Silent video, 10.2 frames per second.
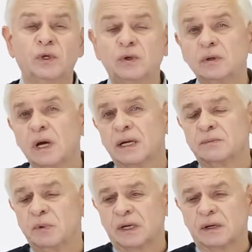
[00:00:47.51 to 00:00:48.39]
We do
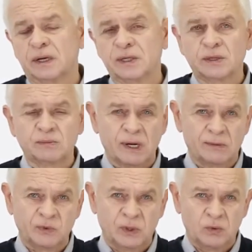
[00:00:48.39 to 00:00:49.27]
that because
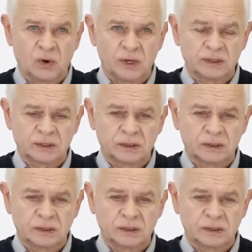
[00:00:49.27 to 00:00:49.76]
sometimes we want